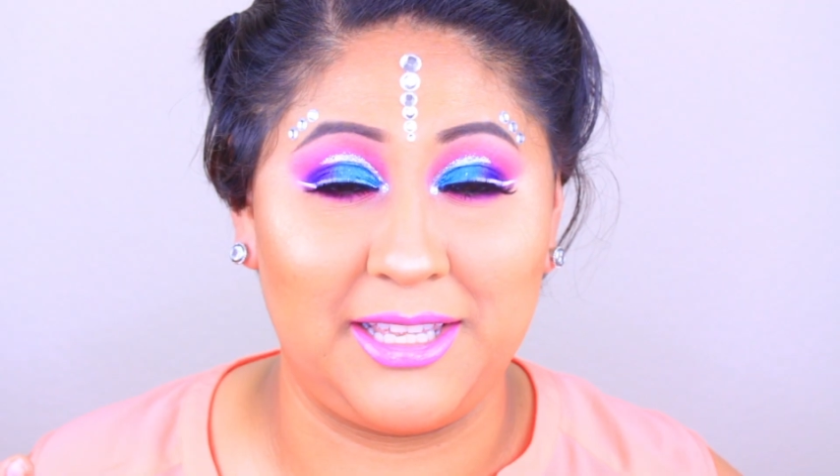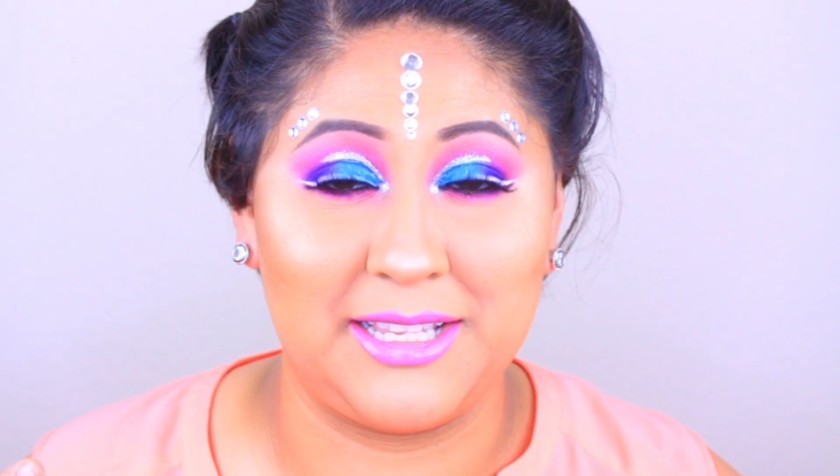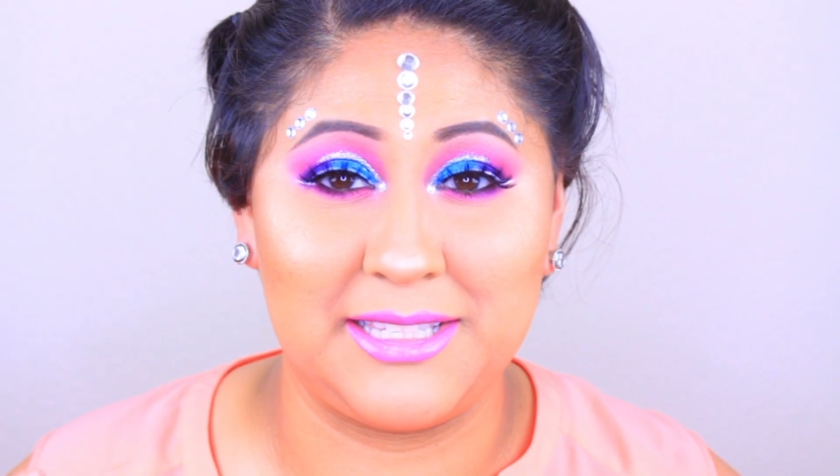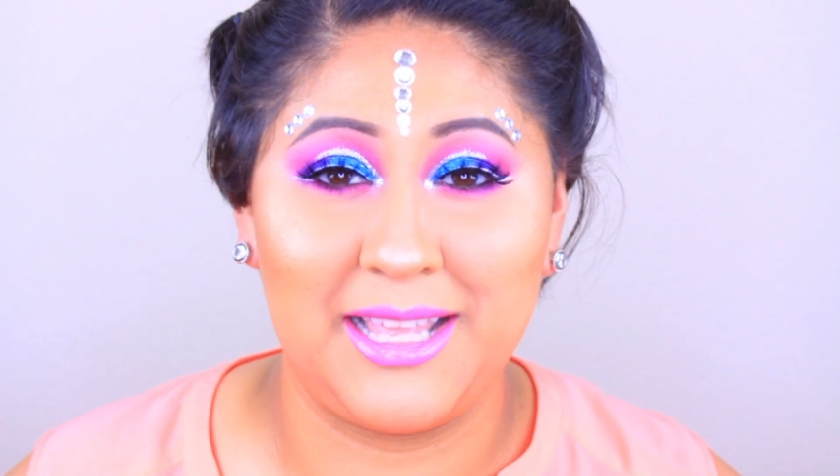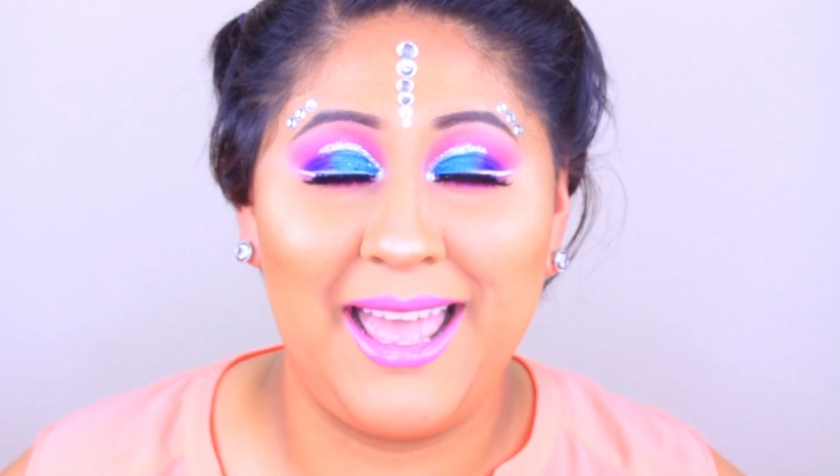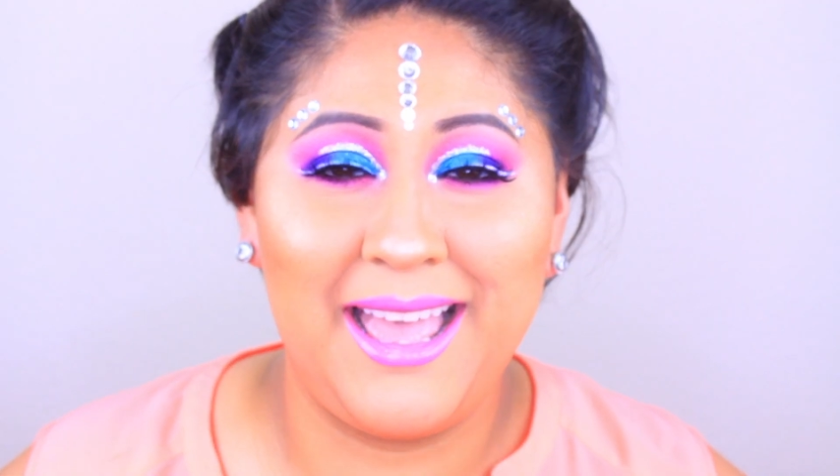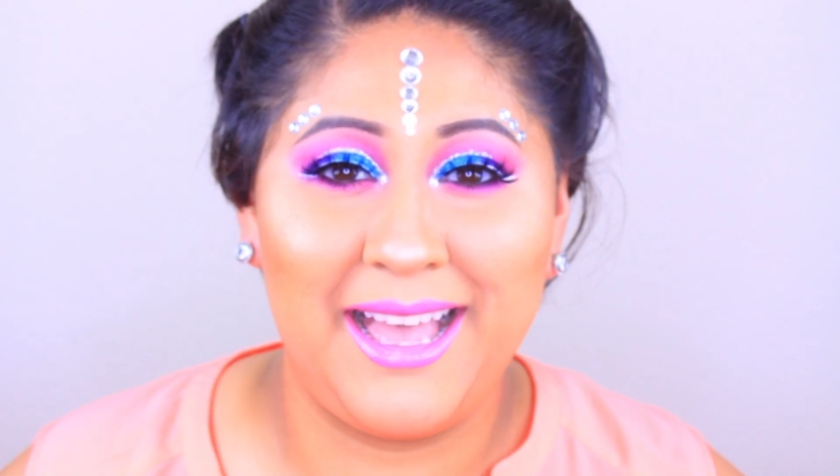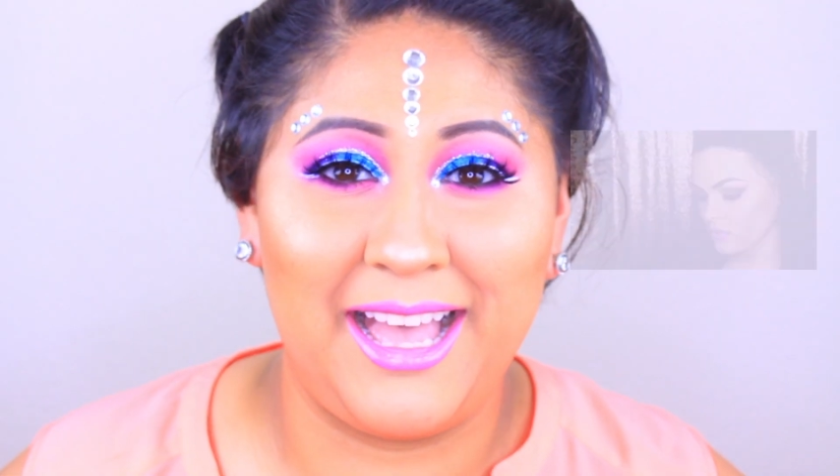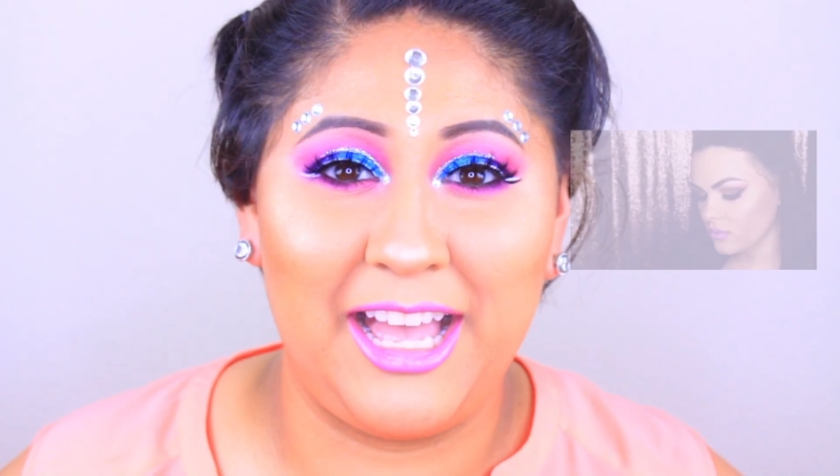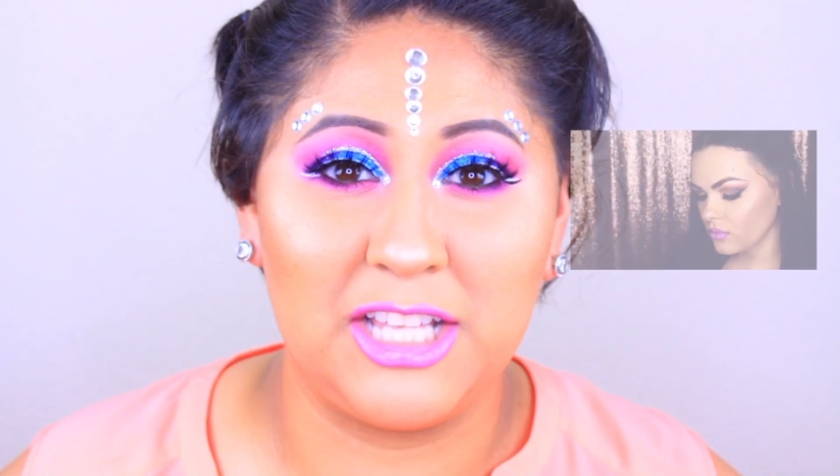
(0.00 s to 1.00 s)
this.
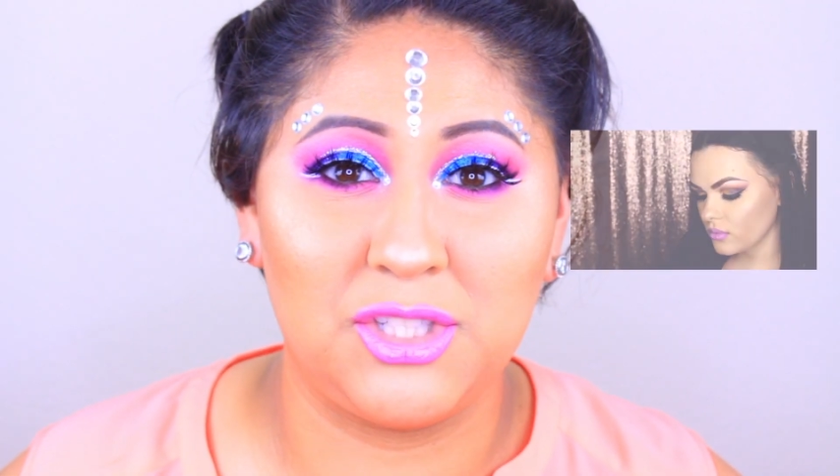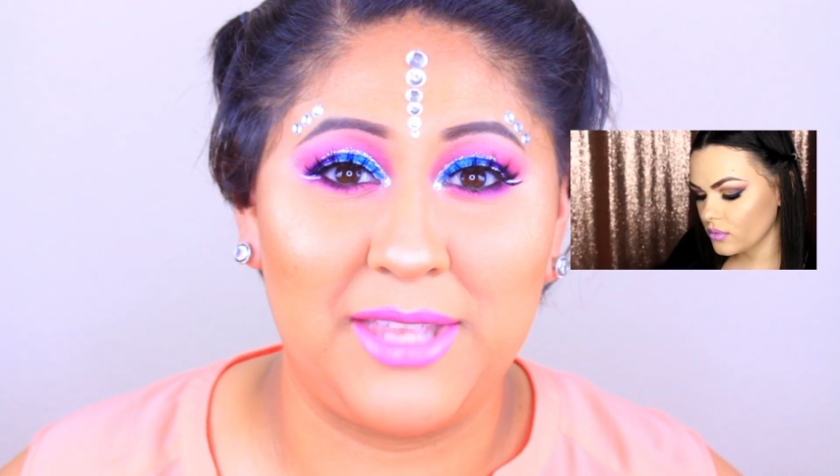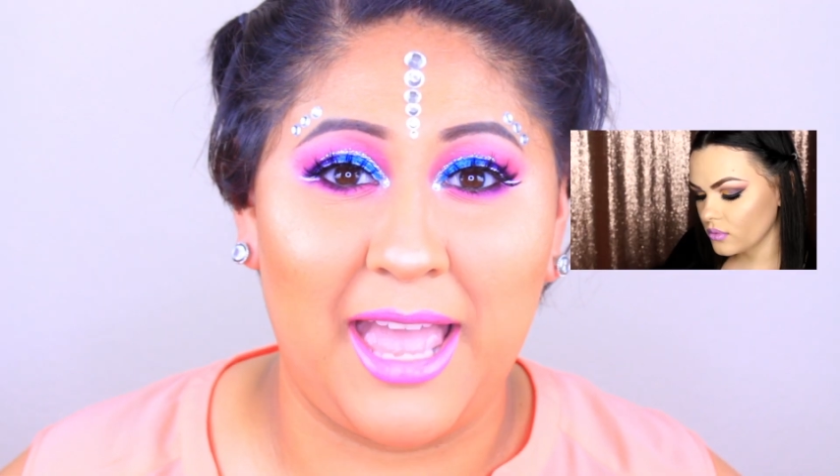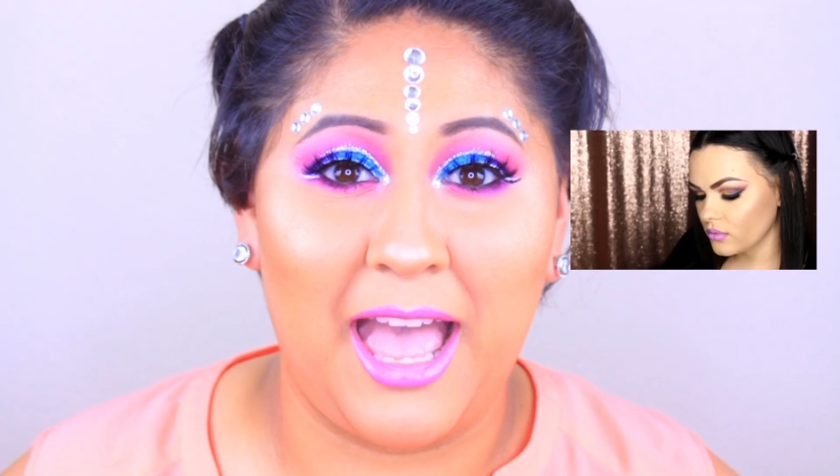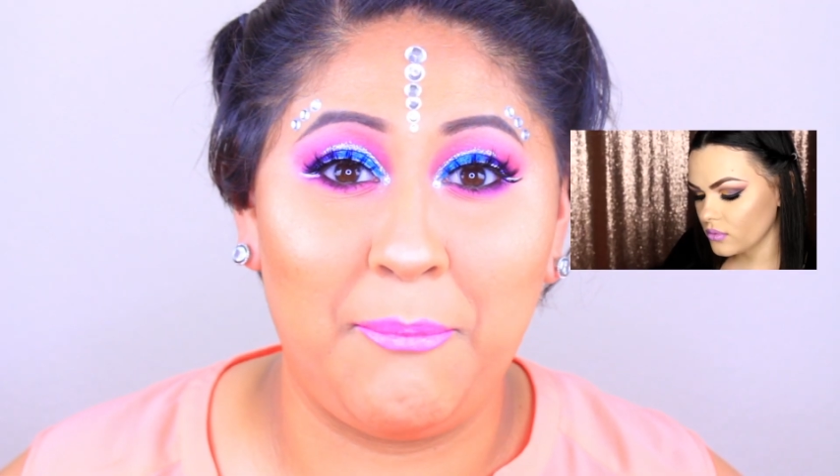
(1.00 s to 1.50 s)
So yeah,